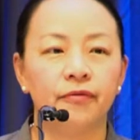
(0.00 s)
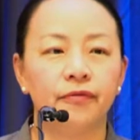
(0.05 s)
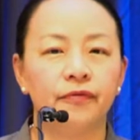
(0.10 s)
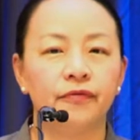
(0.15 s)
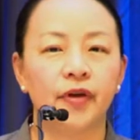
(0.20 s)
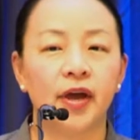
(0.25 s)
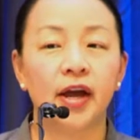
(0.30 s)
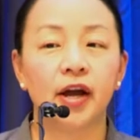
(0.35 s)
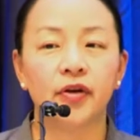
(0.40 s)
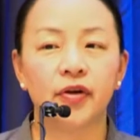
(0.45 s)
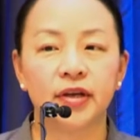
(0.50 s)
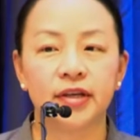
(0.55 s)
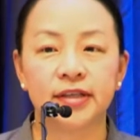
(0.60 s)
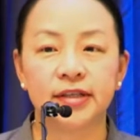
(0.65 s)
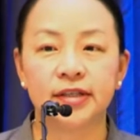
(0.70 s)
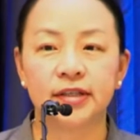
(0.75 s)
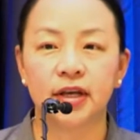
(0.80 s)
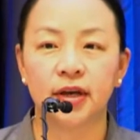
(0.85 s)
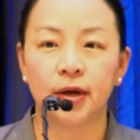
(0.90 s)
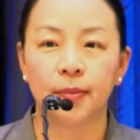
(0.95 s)

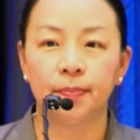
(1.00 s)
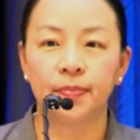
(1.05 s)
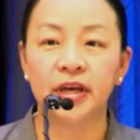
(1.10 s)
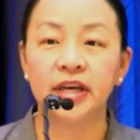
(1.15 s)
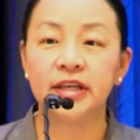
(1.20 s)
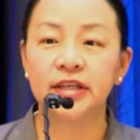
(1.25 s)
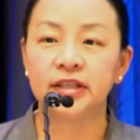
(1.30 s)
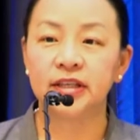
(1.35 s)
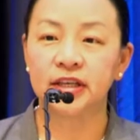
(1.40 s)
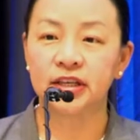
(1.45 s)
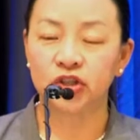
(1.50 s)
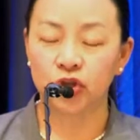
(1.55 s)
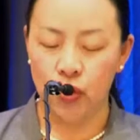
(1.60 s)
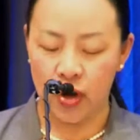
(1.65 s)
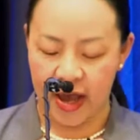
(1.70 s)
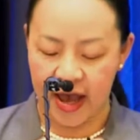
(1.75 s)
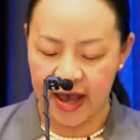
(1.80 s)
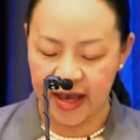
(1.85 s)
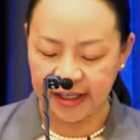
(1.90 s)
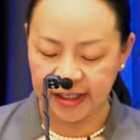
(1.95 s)
various pieces or
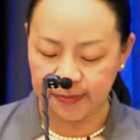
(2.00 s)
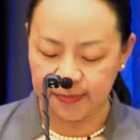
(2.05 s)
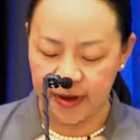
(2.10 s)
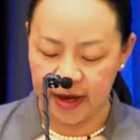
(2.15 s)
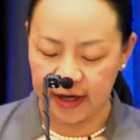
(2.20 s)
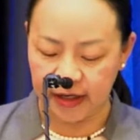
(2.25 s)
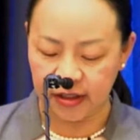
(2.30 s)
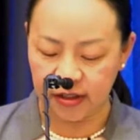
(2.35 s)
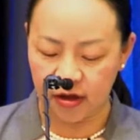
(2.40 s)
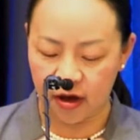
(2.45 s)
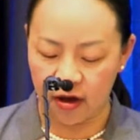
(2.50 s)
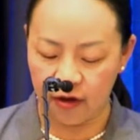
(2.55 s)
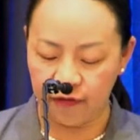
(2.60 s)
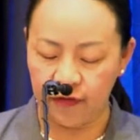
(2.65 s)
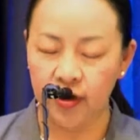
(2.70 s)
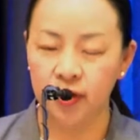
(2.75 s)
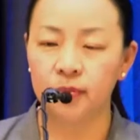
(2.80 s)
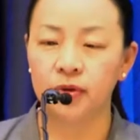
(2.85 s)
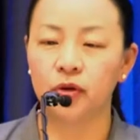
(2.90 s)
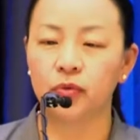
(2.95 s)
aspects of
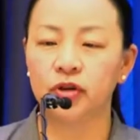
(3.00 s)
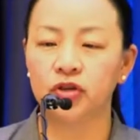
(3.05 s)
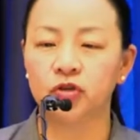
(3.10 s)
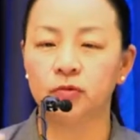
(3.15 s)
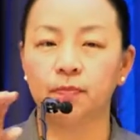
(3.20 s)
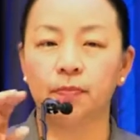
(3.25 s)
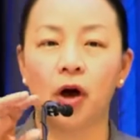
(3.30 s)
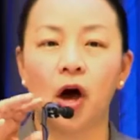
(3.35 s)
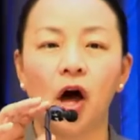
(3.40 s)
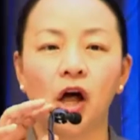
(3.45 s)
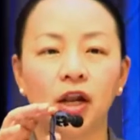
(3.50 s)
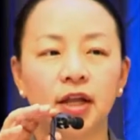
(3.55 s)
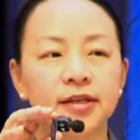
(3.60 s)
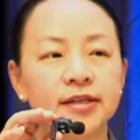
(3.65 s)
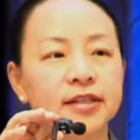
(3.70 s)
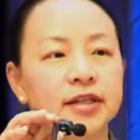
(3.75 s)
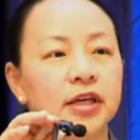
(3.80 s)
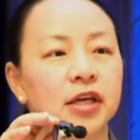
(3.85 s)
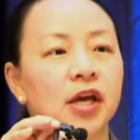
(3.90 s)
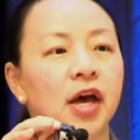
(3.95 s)
immigration
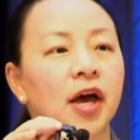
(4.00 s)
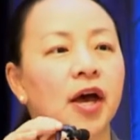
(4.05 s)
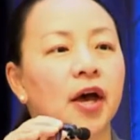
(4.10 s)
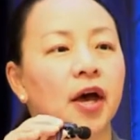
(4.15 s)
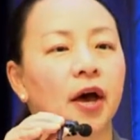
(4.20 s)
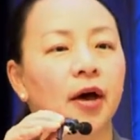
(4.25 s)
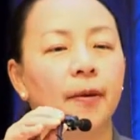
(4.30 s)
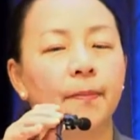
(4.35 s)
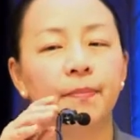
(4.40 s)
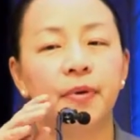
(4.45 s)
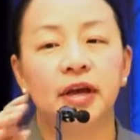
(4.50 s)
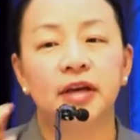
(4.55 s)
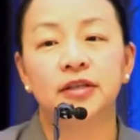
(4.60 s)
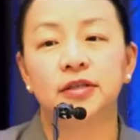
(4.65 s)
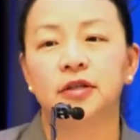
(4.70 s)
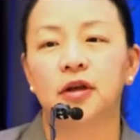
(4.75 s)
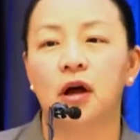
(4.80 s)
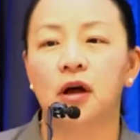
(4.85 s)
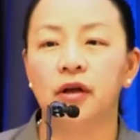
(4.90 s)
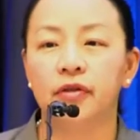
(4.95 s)
policy
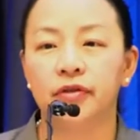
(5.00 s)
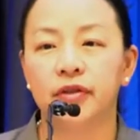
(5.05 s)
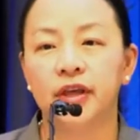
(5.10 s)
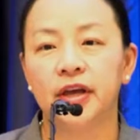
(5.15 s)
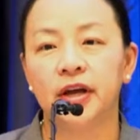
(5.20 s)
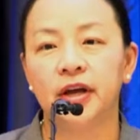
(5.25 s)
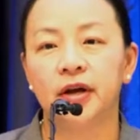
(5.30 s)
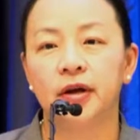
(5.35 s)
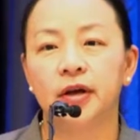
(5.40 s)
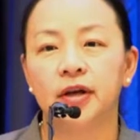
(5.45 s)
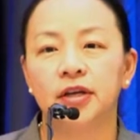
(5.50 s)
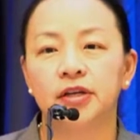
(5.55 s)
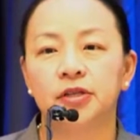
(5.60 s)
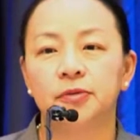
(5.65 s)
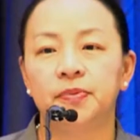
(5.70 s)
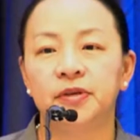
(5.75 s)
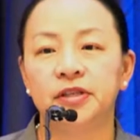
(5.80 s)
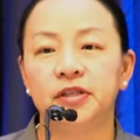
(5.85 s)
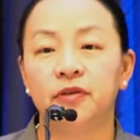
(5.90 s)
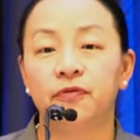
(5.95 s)
based on their
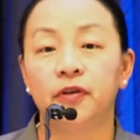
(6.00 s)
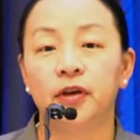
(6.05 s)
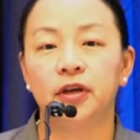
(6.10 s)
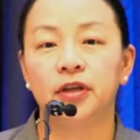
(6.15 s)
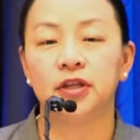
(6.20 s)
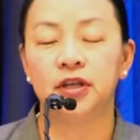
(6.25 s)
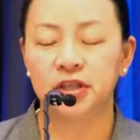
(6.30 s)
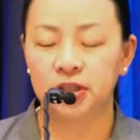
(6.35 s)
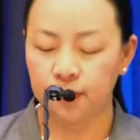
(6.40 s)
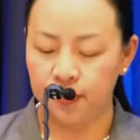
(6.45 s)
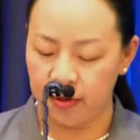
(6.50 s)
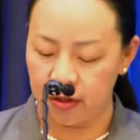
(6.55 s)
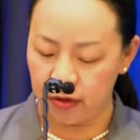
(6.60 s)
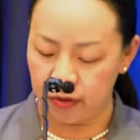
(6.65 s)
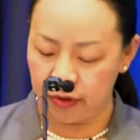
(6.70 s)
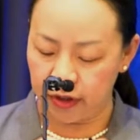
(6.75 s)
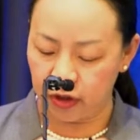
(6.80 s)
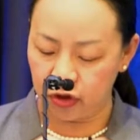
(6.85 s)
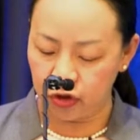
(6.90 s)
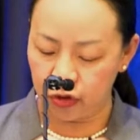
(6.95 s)
specific
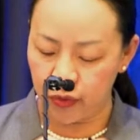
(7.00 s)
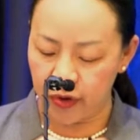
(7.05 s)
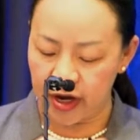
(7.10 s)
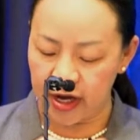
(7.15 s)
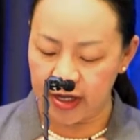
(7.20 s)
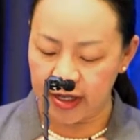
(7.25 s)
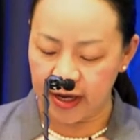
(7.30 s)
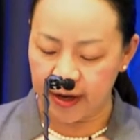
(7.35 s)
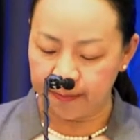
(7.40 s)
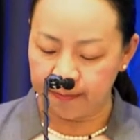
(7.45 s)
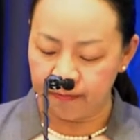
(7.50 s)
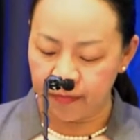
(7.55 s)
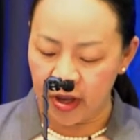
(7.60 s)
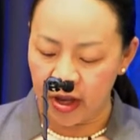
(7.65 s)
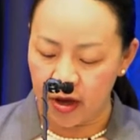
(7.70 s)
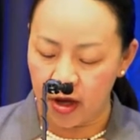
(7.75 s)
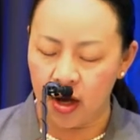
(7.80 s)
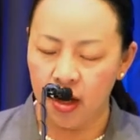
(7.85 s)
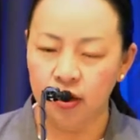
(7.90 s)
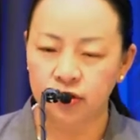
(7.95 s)
disciplinary training.
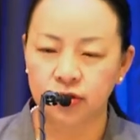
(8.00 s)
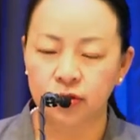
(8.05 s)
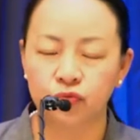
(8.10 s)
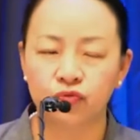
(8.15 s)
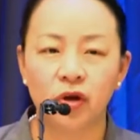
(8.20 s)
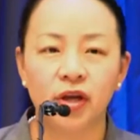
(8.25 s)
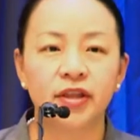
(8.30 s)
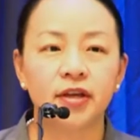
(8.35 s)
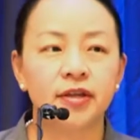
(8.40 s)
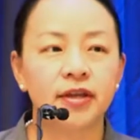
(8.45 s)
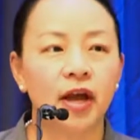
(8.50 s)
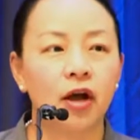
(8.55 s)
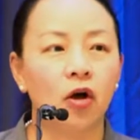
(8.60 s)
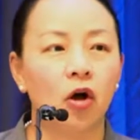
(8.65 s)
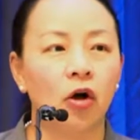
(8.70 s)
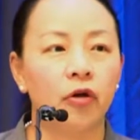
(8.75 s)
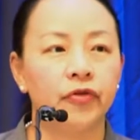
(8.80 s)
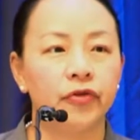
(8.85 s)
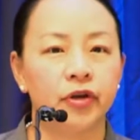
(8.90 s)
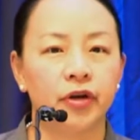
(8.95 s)
So rather than
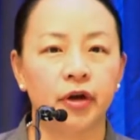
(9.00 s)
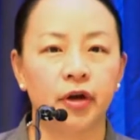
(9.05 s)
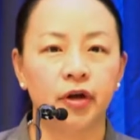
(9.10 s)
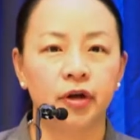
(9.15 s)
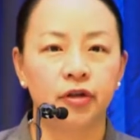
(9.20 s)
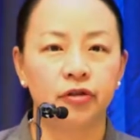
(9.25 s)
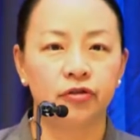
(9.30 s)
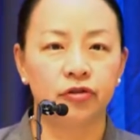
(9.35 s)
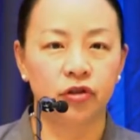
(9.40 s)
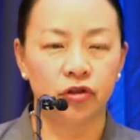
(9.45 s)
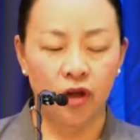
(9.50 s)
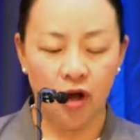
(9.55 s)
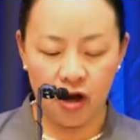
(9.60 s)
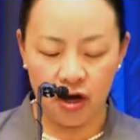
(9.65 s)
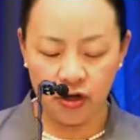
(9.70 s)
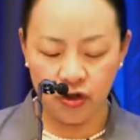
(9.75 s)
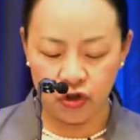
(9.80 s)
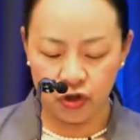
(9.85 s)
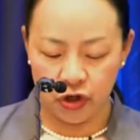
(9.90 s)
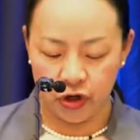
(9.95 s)
on the
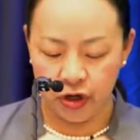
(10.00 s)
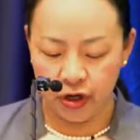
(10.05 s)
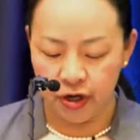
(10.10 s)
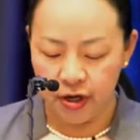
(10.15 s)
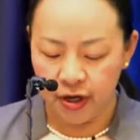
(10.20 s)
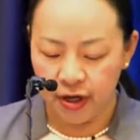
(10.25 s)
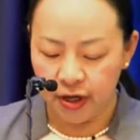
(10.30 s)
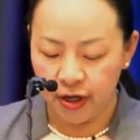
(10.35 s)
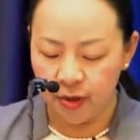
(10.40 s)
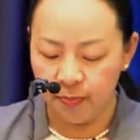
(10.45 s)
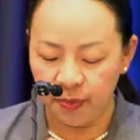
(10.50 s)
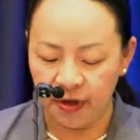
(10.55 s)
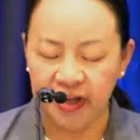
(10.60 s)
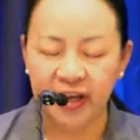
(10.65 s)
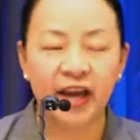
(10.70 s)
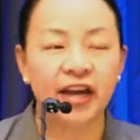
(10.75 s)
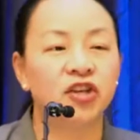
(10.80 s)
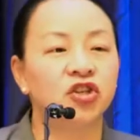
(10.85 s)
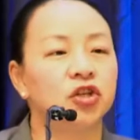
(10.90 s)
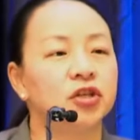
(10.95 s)
larger
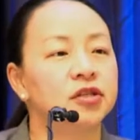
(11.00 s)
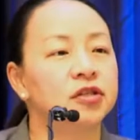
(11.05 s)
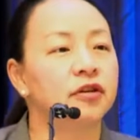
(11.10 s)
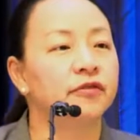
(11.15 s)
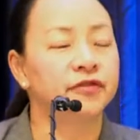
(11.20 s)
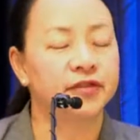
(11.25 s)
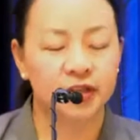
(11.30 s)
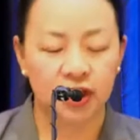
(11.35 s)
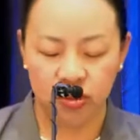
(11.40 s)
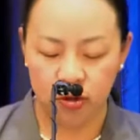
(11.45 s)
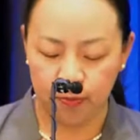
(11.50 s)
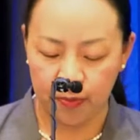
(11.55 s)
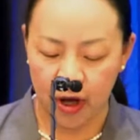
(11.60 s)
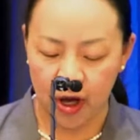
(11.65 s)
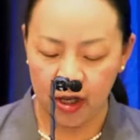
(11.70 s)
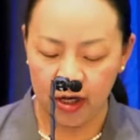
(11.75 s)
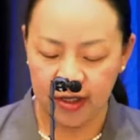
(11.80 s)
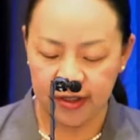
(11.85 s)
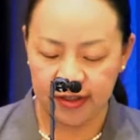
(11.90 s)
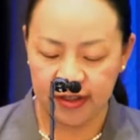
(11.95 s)
implications of such
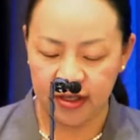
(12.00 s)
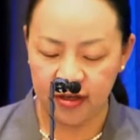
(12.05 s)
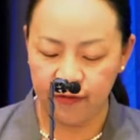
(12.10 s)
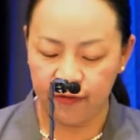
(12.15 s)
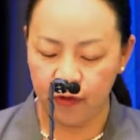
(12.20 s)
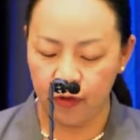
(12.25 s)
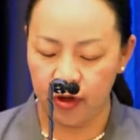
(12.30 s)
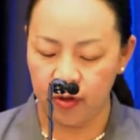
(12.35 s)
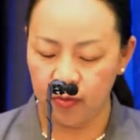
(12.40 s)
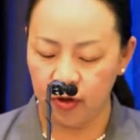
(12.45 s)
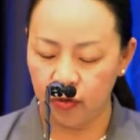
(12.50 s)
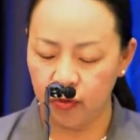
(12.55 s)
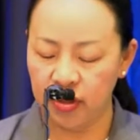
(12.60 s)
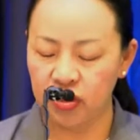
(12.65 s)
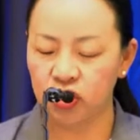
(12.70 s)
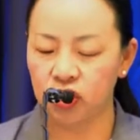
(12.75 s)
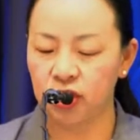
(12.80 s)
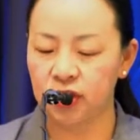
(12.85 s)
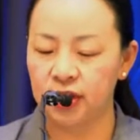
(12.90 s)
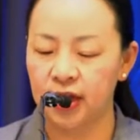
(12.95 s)
policy for
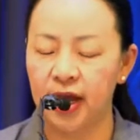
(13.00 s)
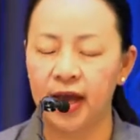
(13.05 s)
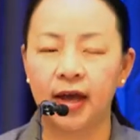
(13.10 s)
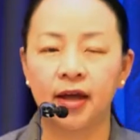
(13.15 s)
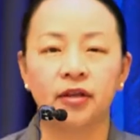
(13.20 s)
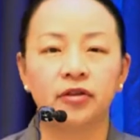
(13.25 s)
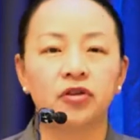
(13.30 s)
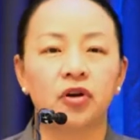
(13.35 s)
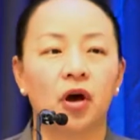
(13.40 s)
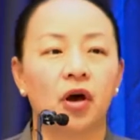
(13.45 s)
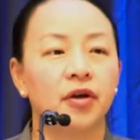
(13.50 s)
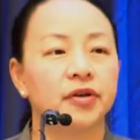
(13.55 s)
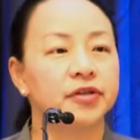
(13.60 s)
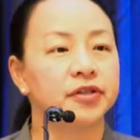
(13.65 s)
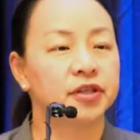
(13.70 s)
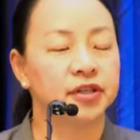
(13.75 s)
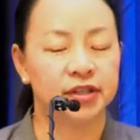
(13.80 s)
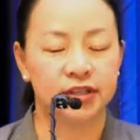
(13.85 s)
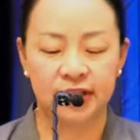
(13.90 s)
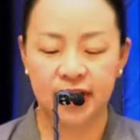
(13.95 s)
immigration and our
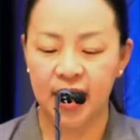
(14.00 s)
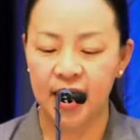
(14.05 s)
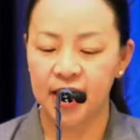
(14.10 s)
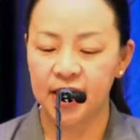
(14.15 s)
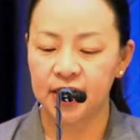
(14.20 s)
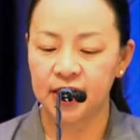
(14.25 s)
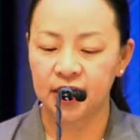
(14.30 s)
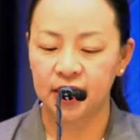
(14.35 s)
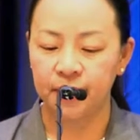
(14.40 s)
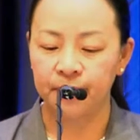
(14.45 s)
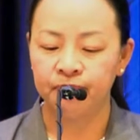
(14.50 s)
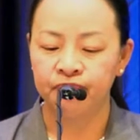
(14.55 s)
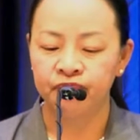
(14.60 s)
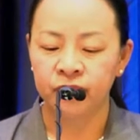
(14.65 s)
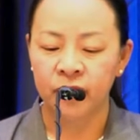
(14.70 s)
society.